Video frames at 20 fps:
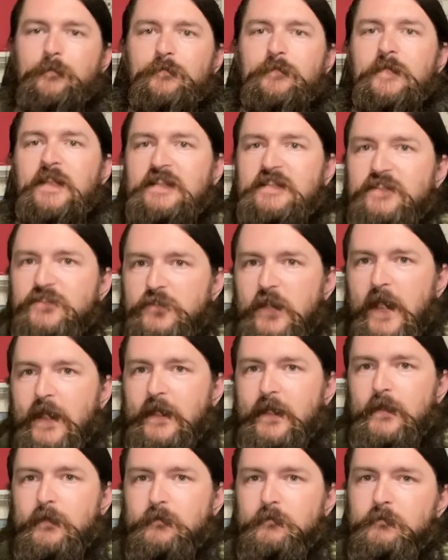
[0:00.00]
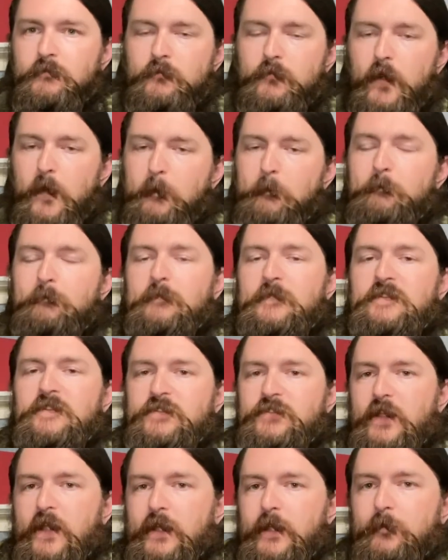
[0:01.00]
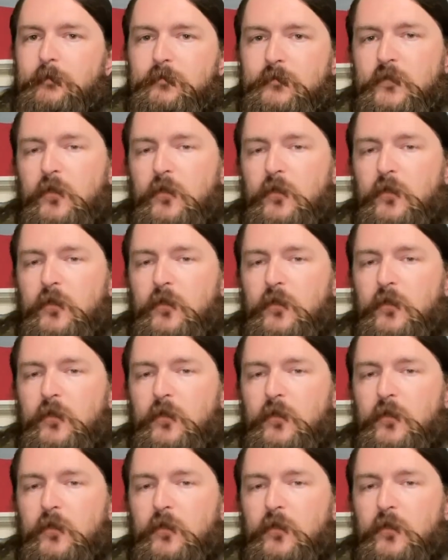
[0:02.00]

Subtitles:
It's a jacket, right? It's a jacket.